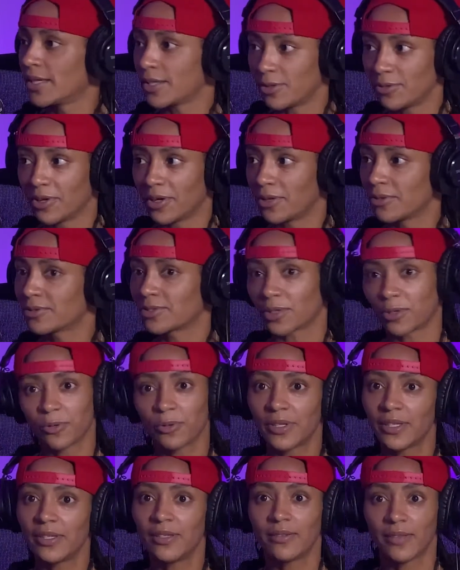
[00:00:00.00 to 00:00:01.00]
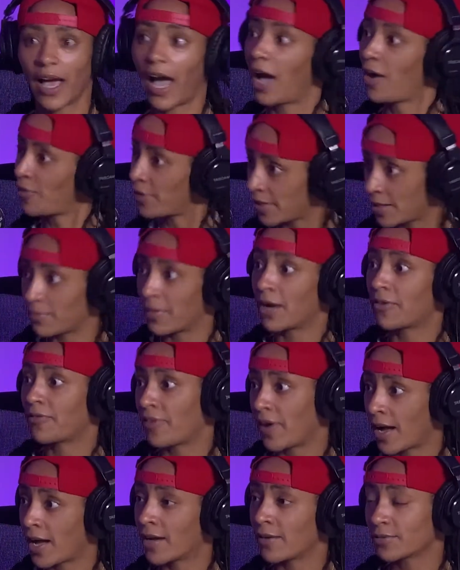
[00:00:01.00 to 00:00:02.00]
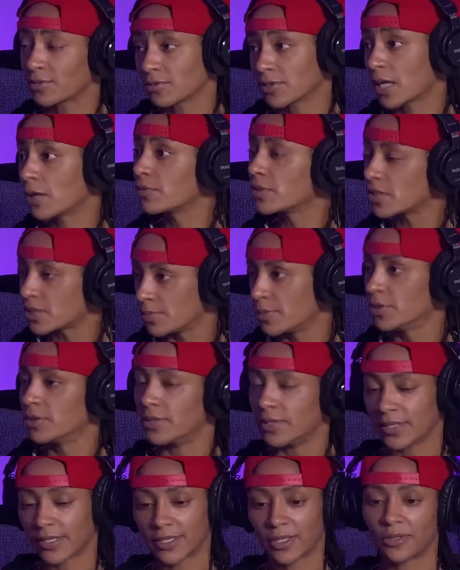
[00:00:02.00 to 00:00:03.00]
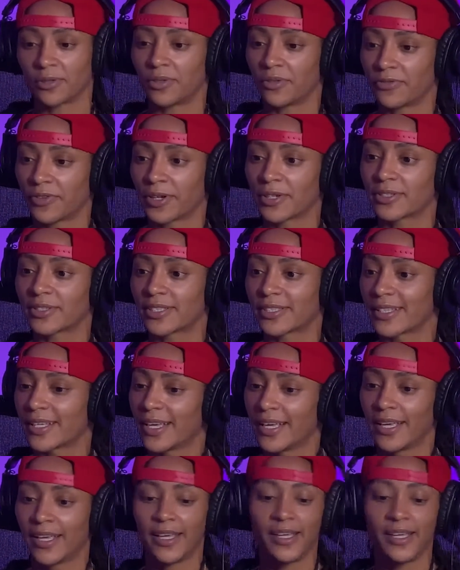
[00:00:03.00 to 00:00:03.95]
you know, so I hit my 5, so now we just building. So the first,